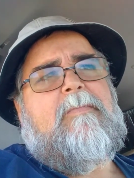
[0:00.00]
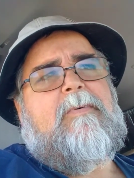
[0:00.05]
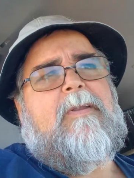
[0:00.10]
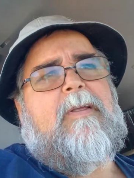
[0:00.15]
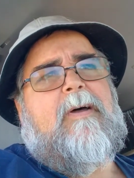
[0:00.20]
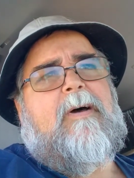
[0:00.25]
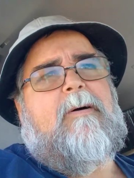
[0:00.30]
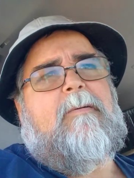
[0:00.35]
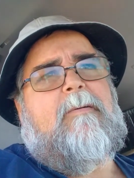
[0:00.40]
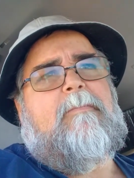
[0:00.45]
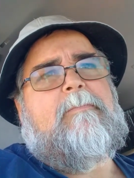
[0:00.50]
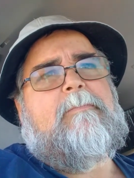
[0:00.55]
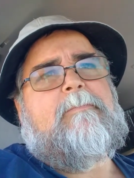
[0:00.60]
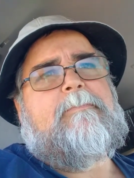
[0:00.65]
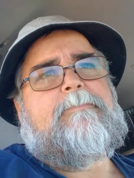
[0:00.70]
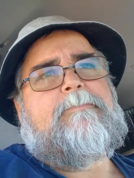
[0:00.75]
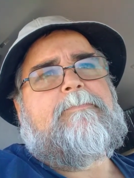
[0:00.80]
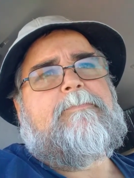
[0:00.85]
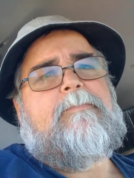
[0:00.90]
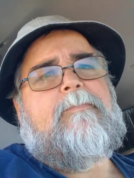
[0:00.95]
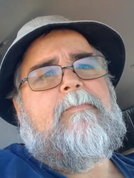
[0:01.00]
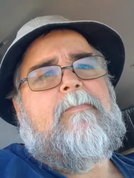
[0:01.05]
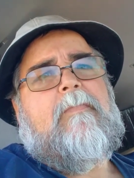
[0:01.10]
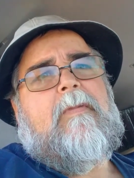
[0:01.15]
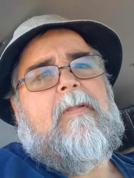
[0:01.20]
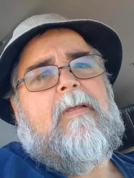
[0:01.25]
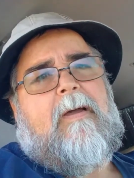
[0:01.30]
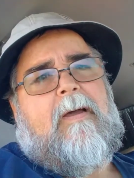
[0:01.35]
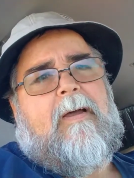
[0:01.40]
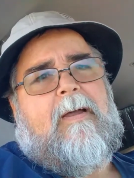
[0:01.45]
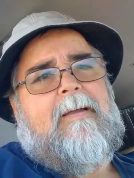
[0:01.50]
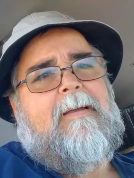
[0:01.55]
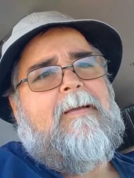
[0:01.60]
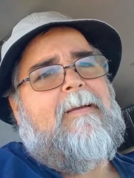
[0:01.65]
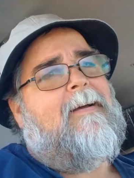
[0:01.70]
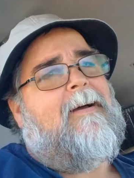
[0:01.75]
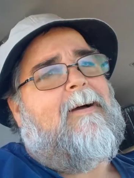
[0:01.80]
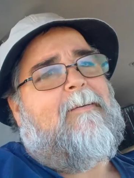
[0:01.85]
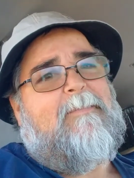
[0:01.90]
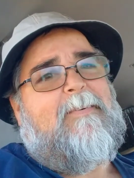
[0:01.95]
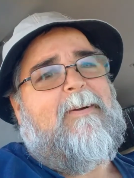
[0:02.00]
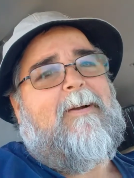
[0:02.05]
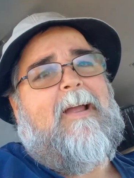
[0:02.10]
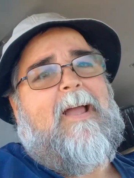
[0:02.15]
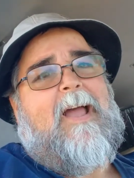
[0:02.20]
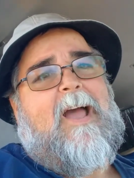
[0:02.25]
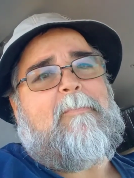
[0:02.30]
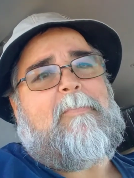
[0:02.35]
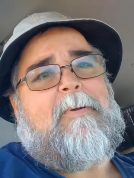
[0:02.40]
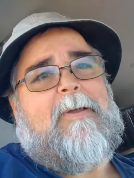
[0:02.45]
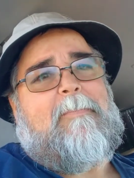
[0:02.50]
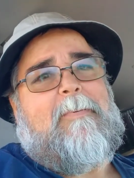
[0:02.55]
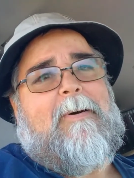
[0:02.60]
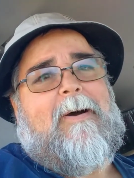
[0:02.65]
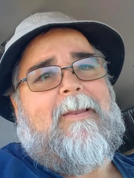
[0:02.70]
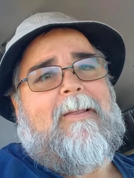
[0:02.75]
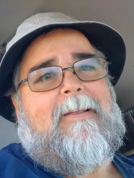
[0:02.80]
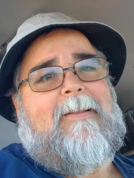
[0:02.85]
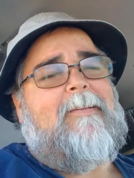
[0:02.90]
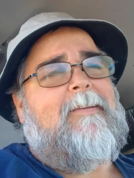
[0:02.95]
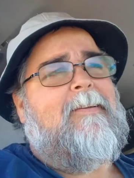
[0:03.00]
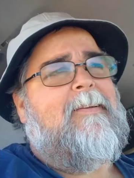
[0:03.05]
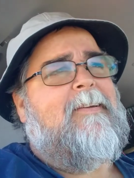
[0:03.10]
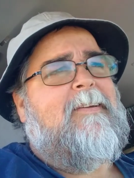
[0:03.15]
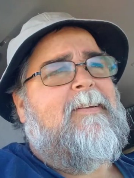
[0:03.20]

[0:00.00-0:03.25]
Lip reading: But I'm very happy about it.